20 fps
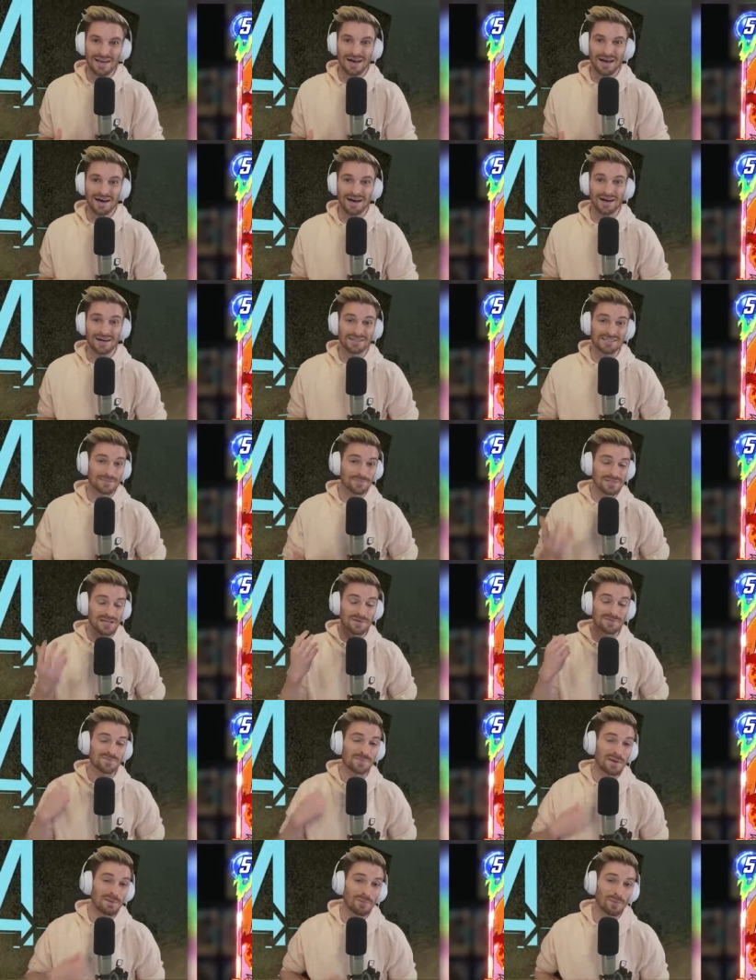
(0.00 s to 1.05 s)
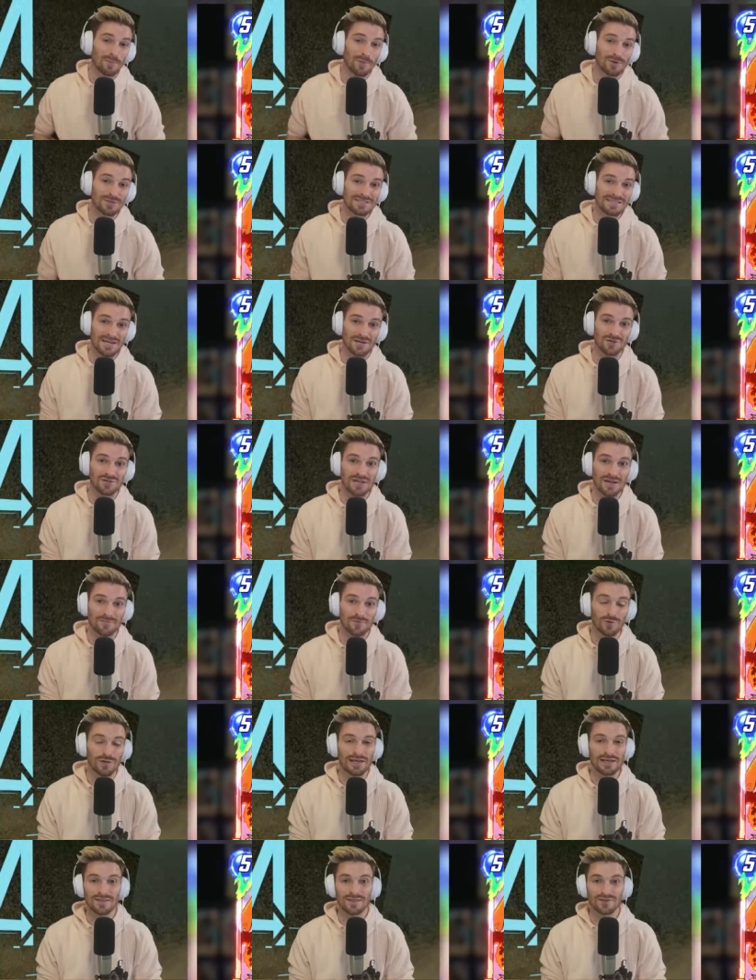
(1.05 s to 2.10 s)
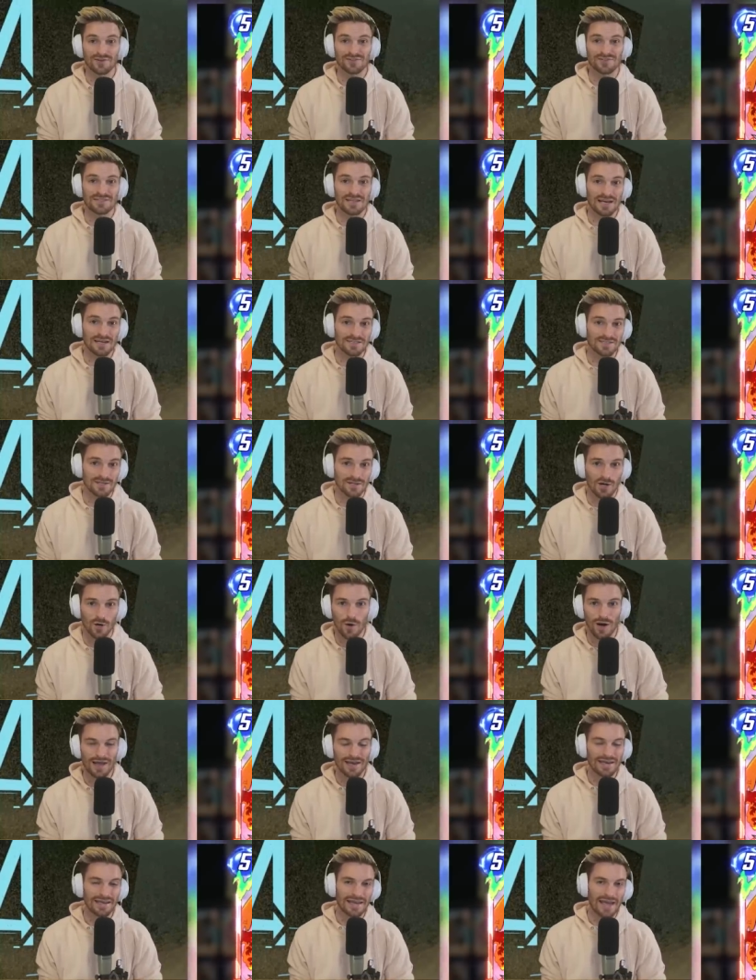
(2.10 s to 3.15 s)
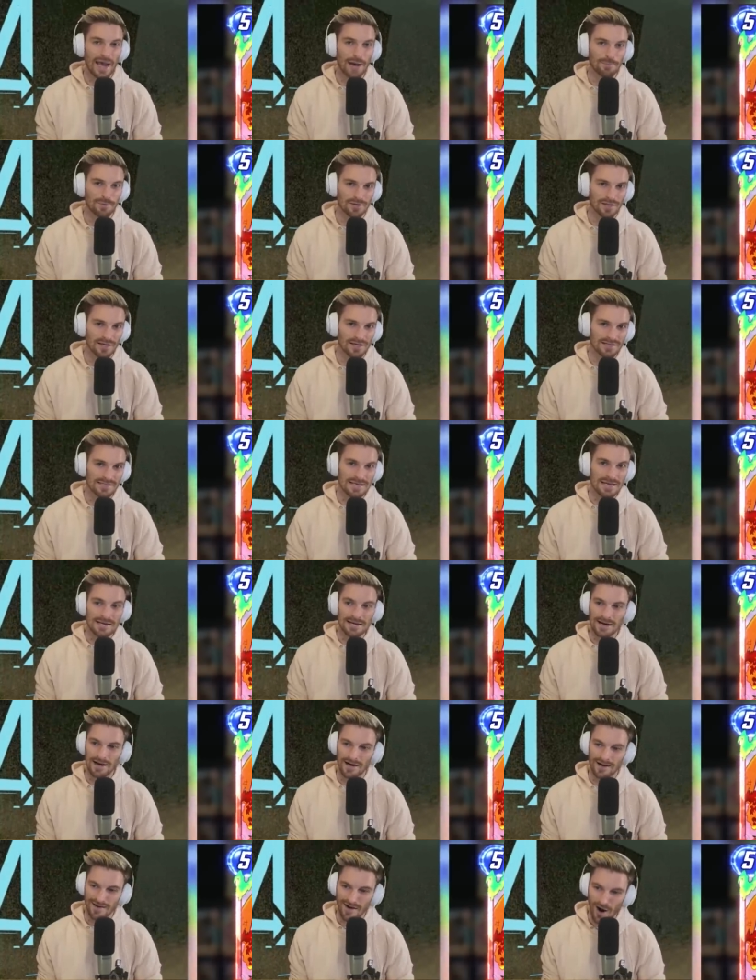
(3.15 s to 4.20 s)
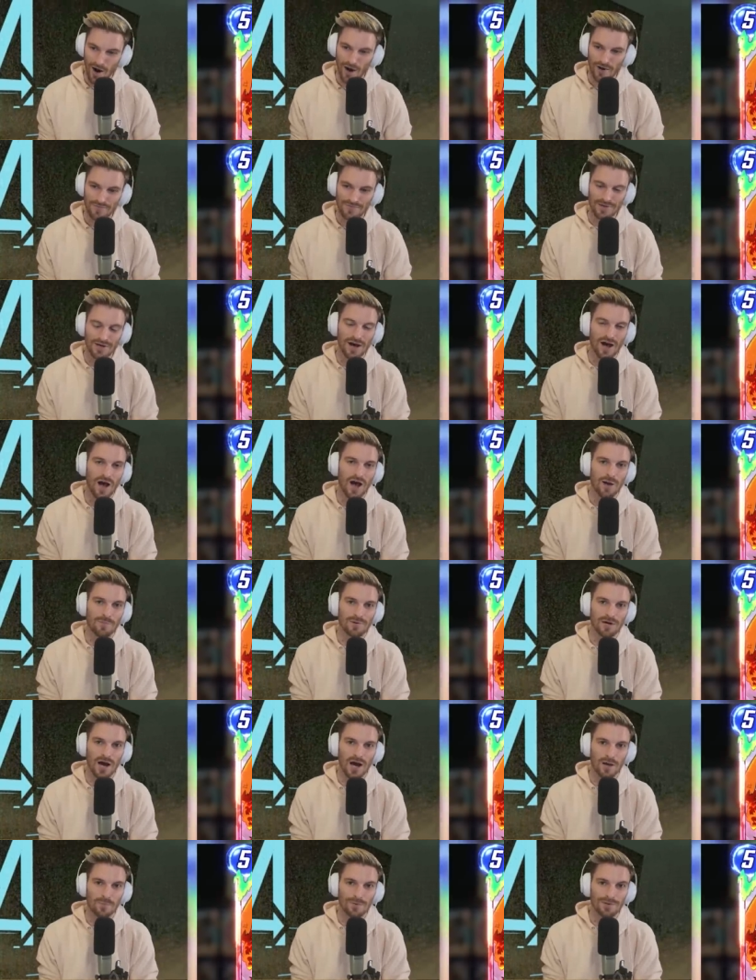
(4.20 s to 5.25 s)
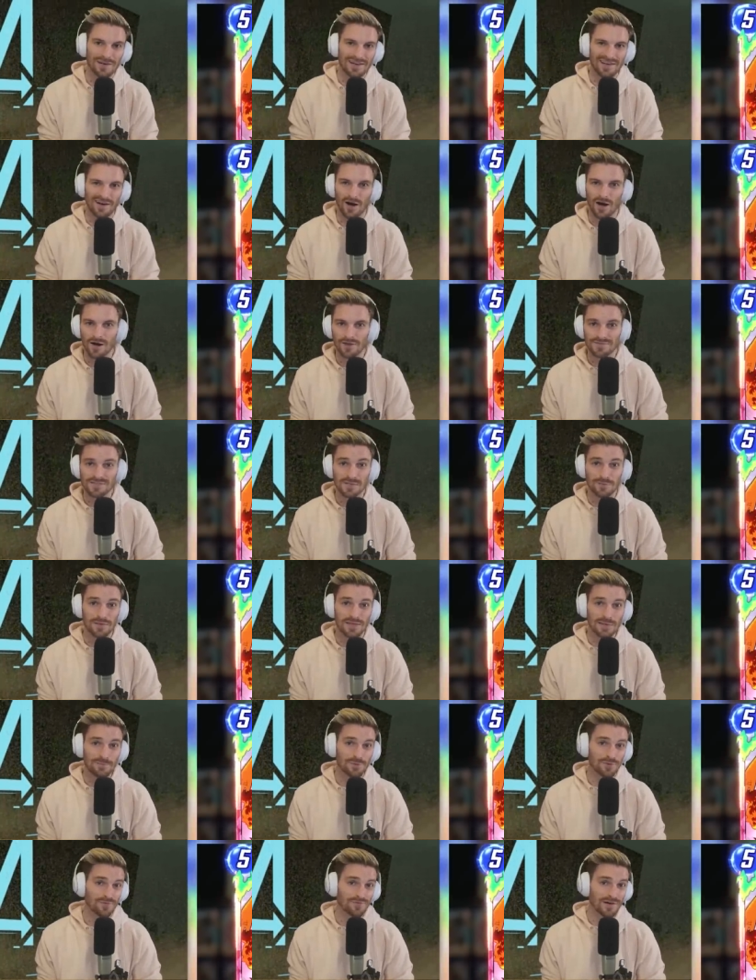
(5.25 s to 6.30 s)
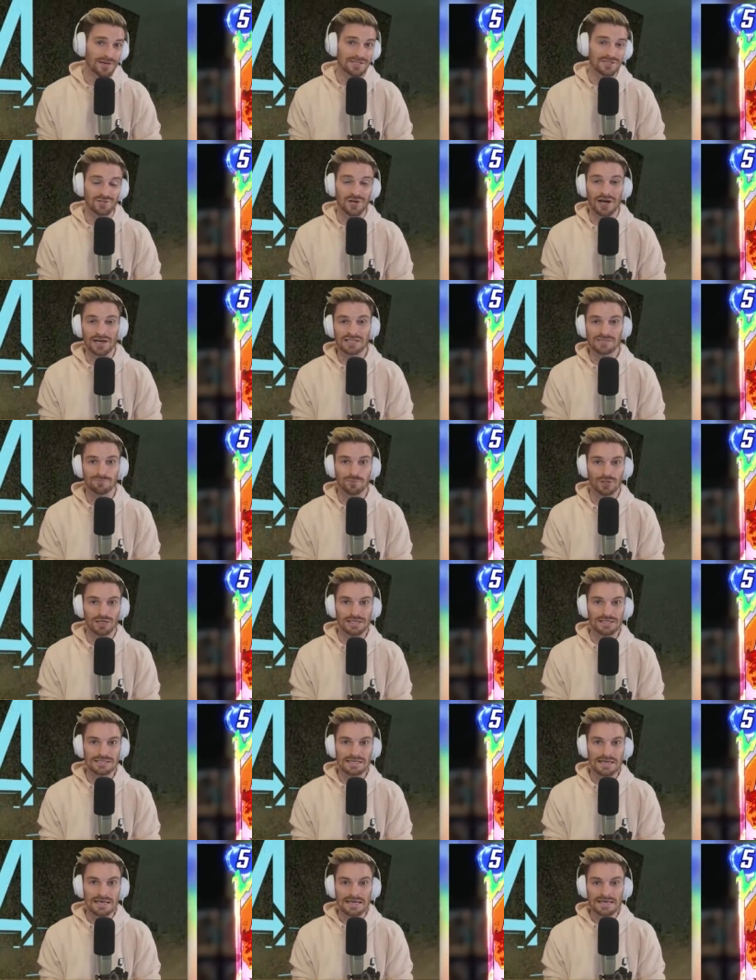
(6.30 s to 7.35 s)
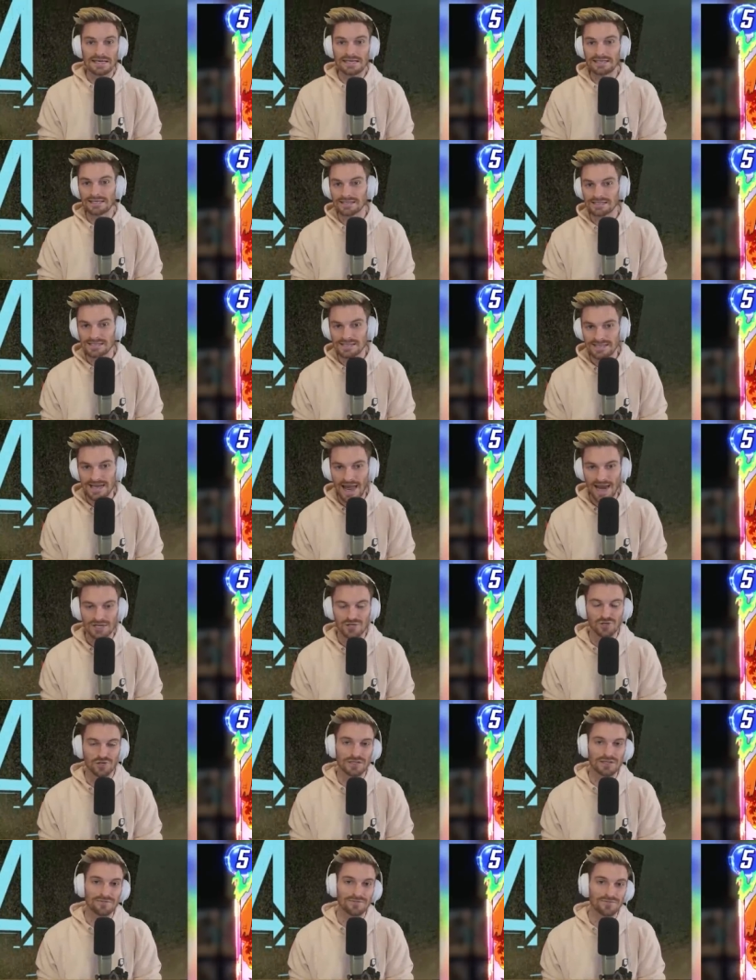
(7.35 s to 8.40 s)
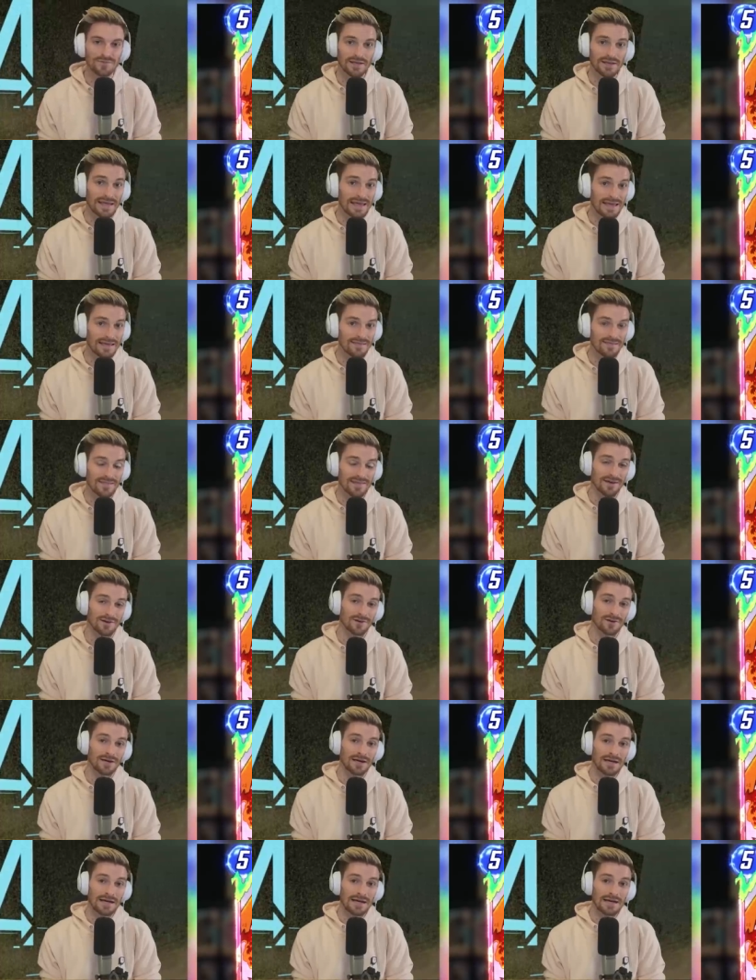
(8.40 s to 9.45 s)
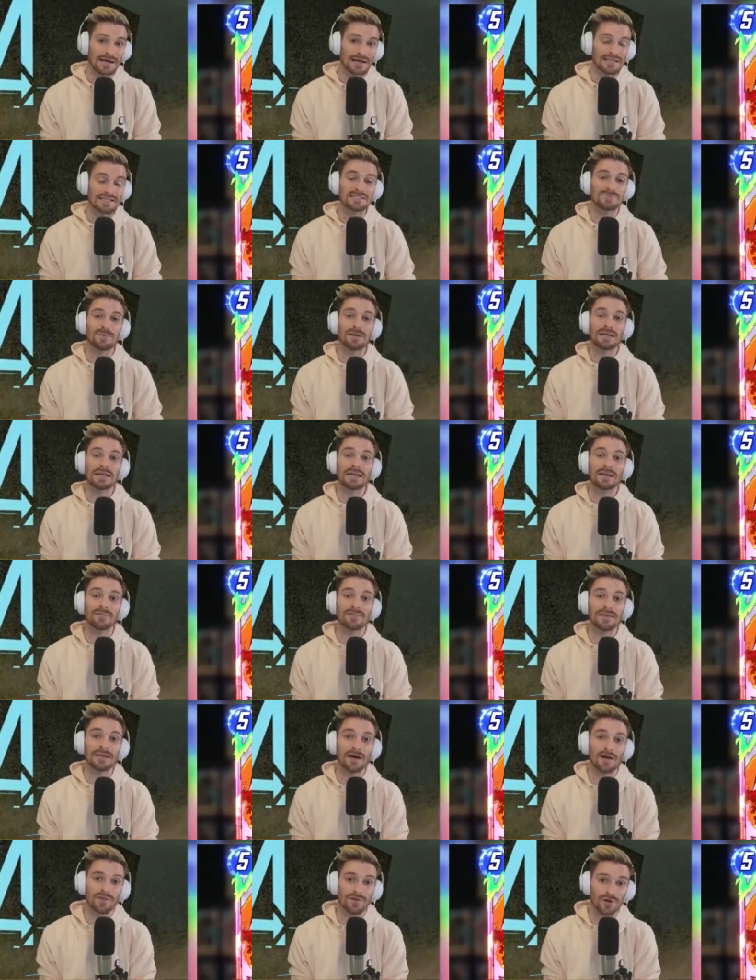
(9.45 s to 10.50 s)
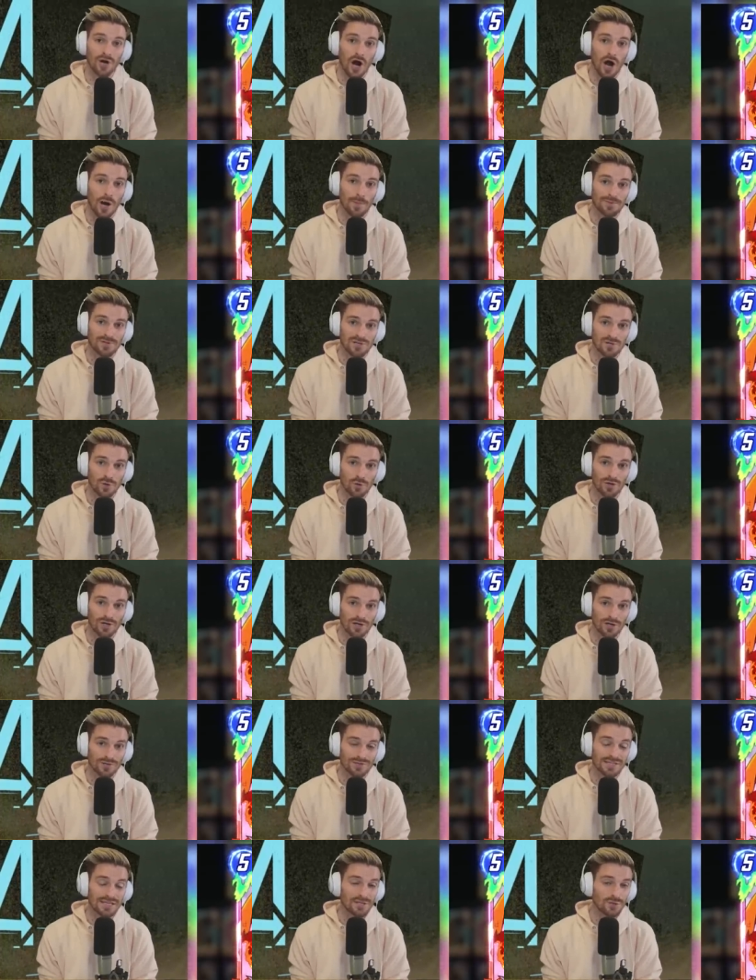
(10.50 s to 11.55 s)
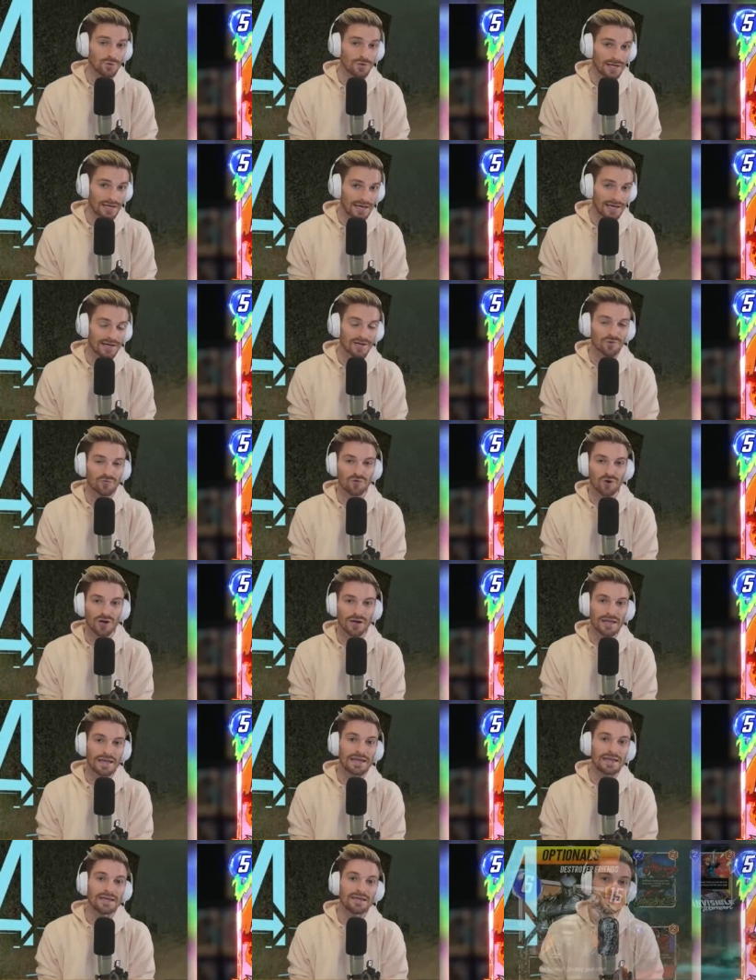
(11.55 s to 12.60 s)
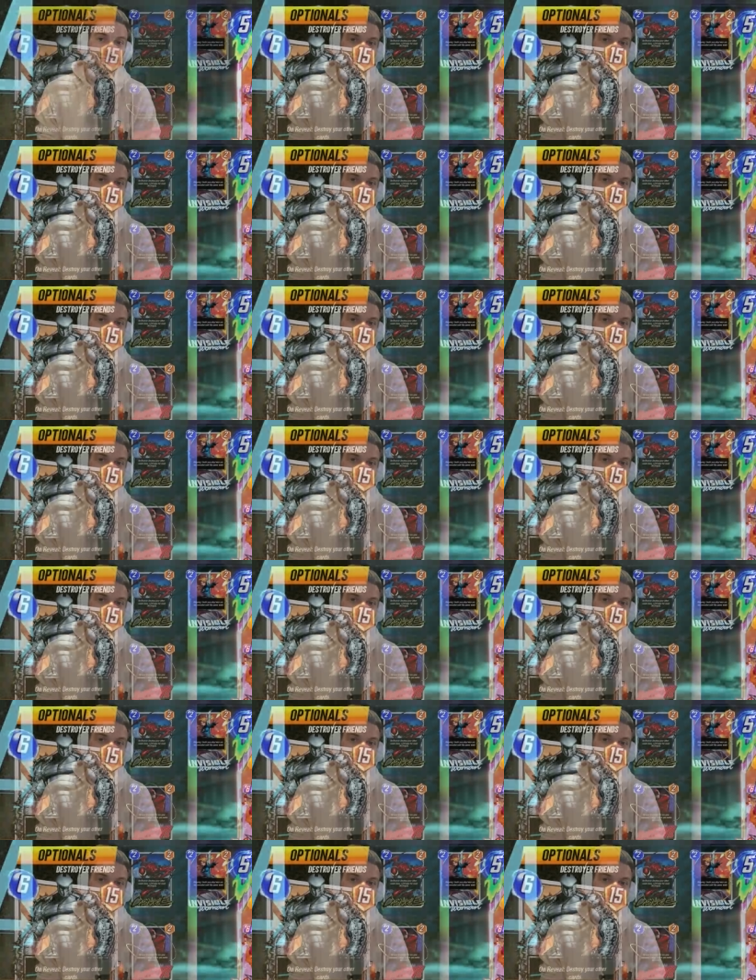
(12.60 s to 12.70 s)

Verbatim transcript: Uh, sometimes people put Daredevil in their decks to go ahead and capitalize uh, off the Hobgoblin and off some of the Professor X plays. He does naturally fit in there. And speaking of the other optional cards that you can run in